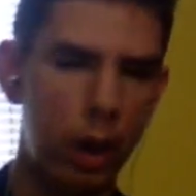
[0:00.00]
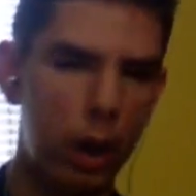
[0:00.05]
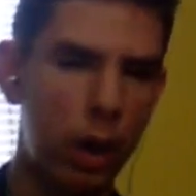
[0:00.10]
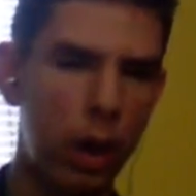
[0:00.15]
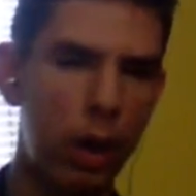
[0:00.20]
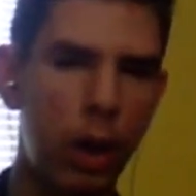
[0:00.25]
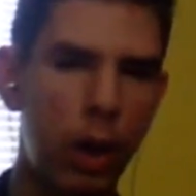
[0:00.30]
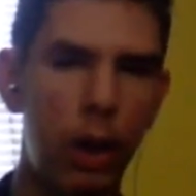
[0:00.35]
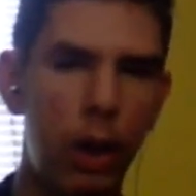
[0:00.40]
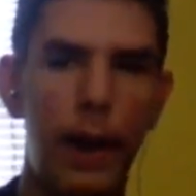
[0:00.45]

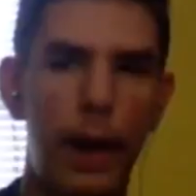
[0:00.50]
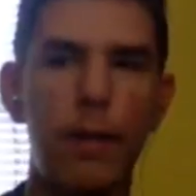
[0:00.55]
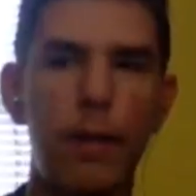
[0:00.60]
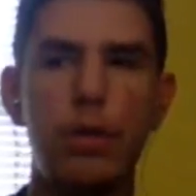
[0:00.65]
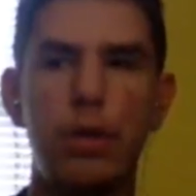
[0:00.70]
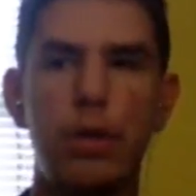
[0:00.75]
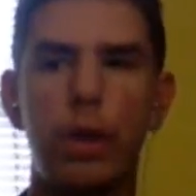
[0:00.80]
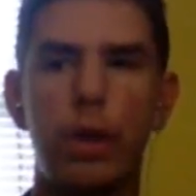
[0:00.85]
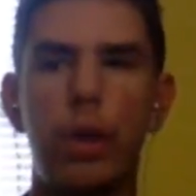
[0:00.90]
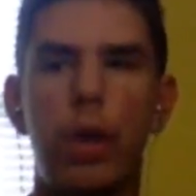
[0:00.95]
Arizona
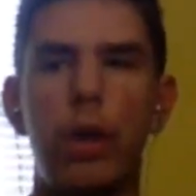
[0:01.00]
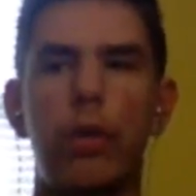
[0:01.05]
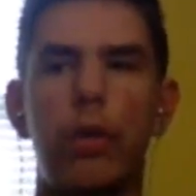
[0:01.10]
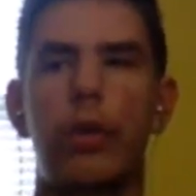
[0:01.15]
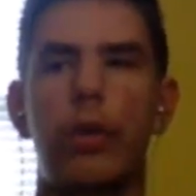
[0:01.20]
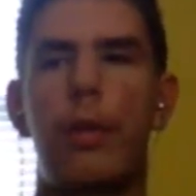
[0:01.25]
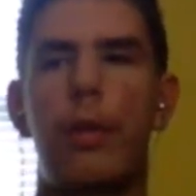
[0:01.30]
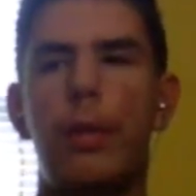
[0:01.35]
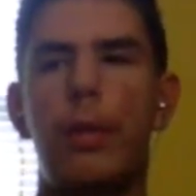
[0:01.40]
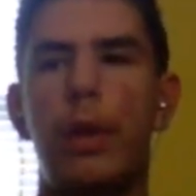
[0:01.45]
Cardinals are going to be
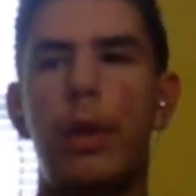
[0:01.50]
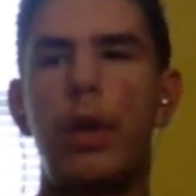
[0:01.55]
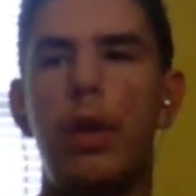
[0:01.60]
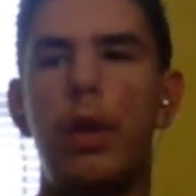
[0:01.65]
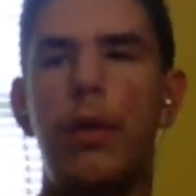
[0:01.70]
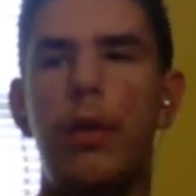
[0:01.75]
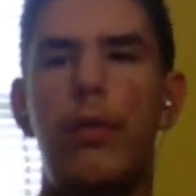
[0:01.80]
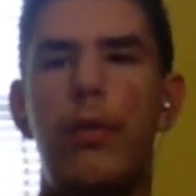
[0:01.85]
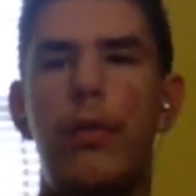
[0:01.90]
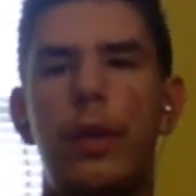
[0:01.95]
good. If
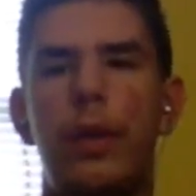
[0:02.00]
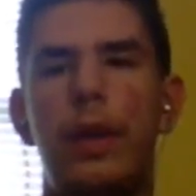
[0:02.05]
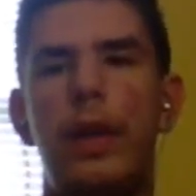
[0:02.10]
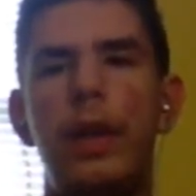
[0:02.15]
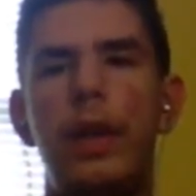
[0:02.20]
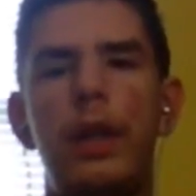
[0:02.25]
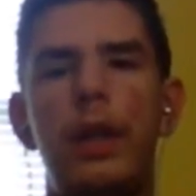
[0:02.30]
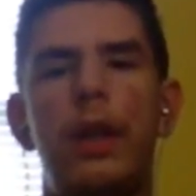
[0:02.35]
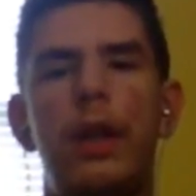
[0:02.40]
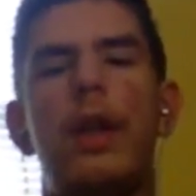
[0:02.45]
he
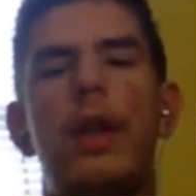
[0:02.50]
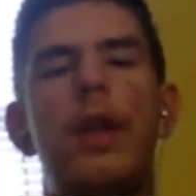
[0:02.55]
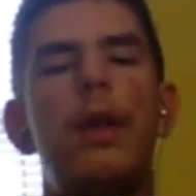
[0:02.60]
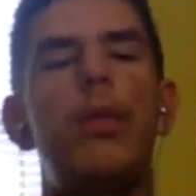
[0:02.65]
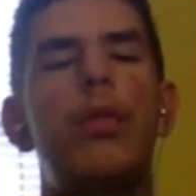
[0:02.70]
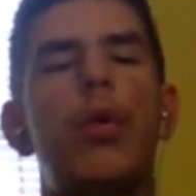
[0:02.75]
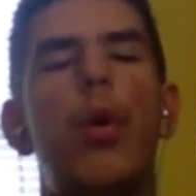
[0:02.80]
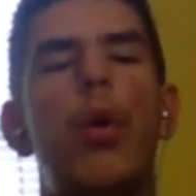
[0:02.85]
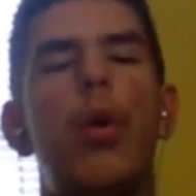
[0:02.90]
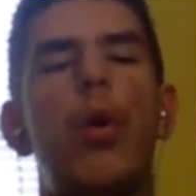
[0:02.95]
was
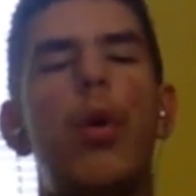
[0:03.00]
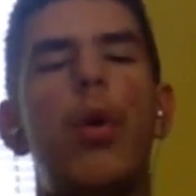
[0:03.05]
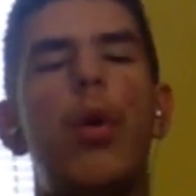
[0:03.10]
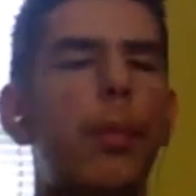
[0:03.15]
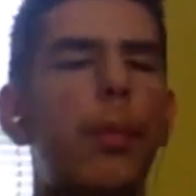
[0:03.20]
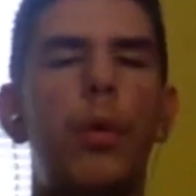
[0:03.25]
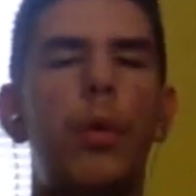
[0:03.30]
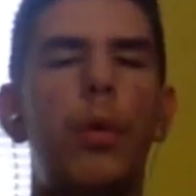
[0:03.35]
horrible with